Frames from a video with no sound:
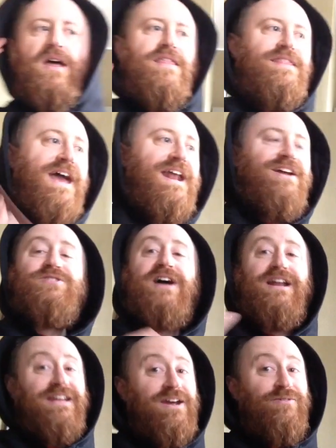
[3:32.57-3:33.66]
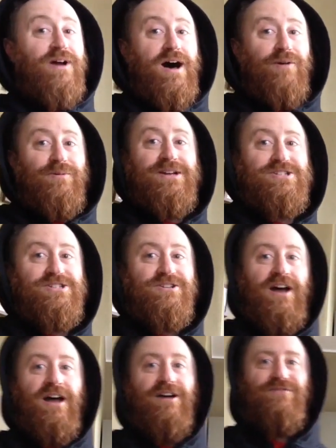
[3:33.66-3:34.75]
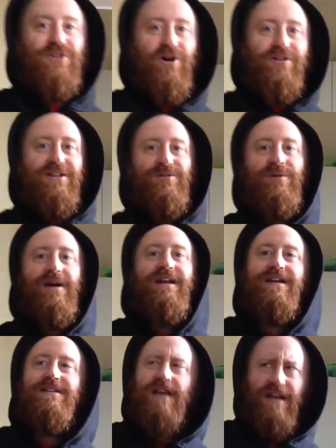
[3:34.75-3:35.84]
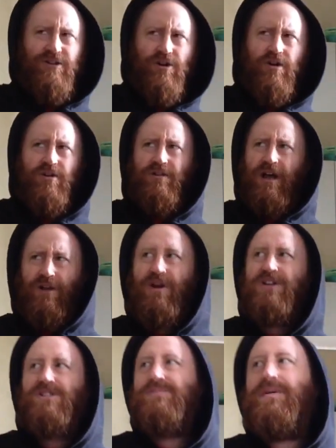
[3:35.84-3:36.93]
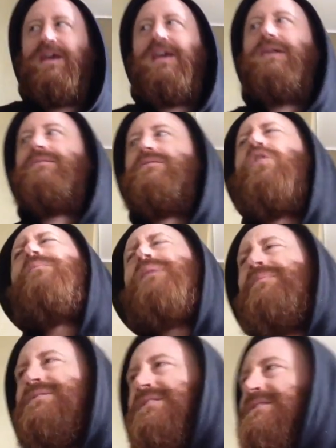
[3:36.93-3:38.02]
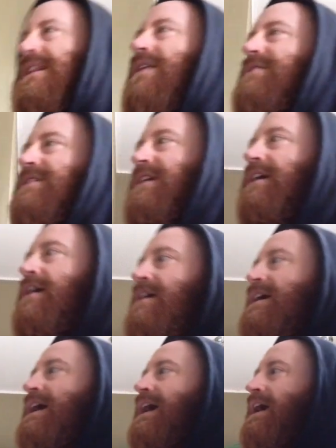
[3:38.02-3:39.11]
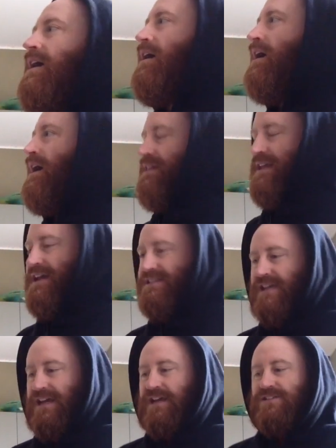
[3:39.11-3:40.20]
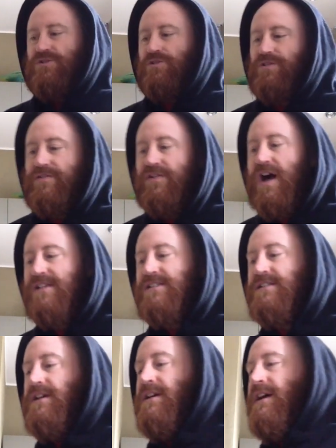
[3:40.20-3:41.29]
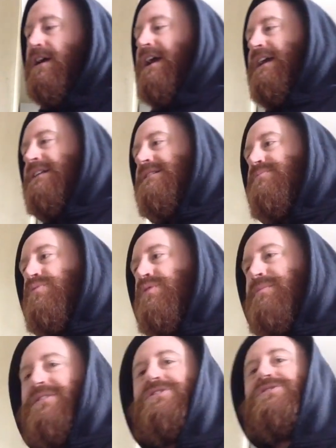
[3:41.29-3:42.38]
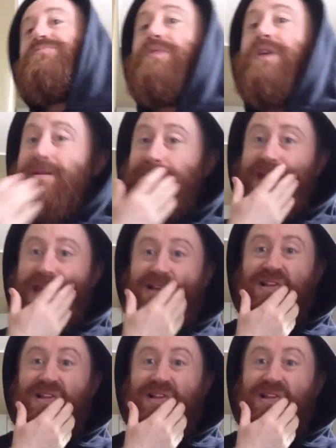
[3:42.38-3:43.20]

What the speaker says: Then I tried gira, which for non-Lithuanians and non-Russian speaking, or maybe it's a Slavic thing, they say it's called kvass. It's pretty much just bread beer.